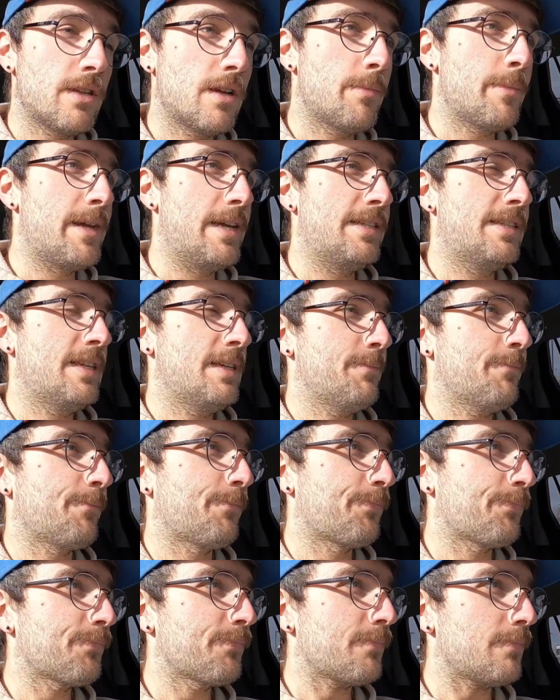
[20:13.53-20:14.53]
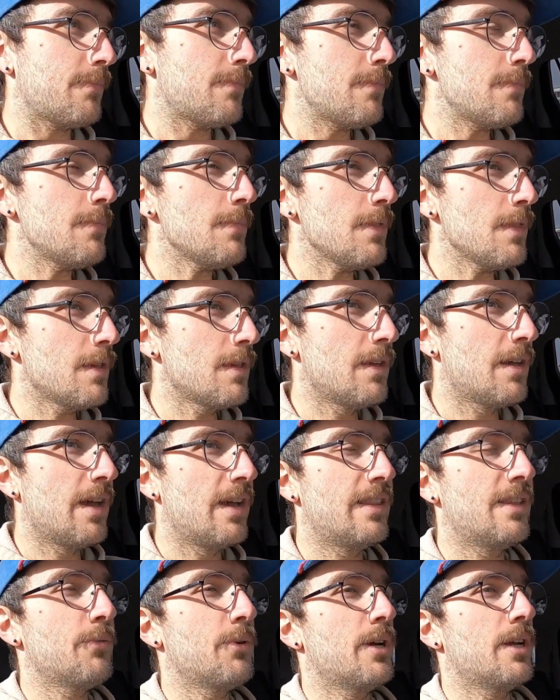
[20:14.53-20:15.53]
They're amazing.
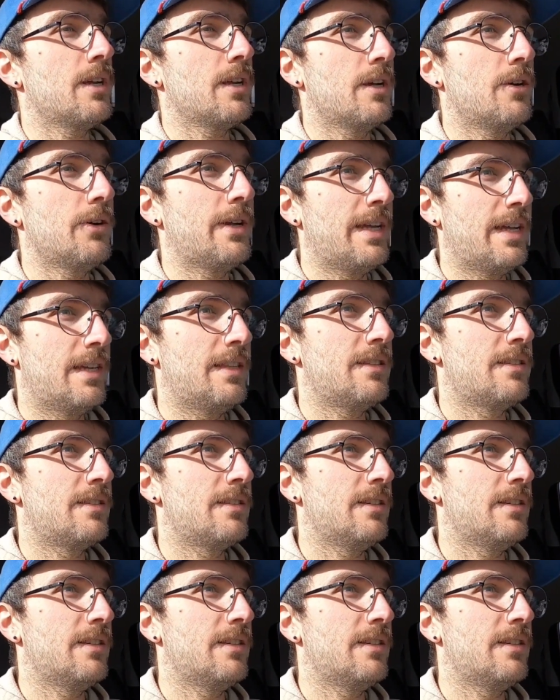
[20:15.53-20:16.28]
And then we're gonna go get